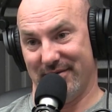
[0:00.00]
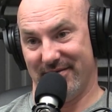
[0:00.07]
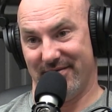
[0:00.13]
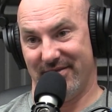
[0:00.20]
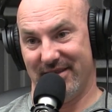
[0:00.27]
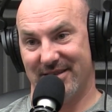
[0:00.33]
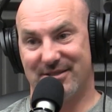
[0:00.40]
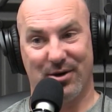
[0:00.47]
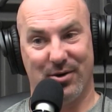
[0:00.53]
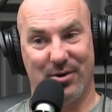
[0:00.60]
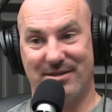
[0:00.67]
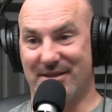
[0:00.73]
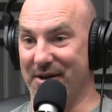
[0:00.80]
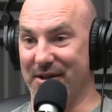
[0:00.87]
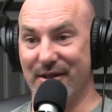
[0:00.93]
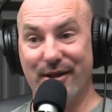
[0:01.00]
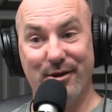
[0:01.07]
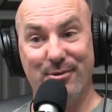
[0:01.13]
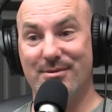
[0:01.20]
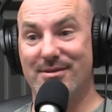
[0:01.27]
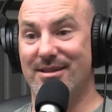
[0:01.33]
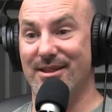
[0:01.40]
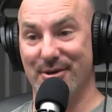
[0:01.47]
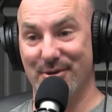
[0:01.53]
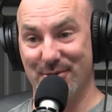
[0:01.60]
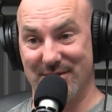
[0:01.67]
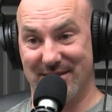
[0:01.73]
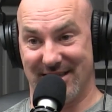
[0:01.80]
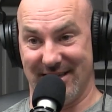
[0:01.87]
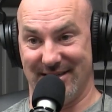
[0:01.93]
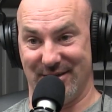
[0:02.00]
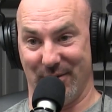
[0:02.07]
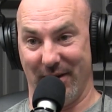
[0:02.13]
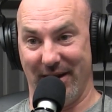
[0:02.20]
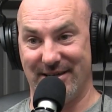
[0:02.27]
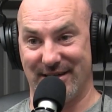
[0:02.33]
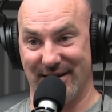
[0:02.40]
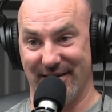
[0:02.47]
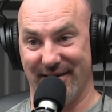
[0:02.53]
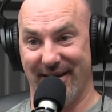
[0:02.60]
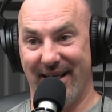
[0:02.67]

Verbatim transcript: Right. So it's a lose lose situation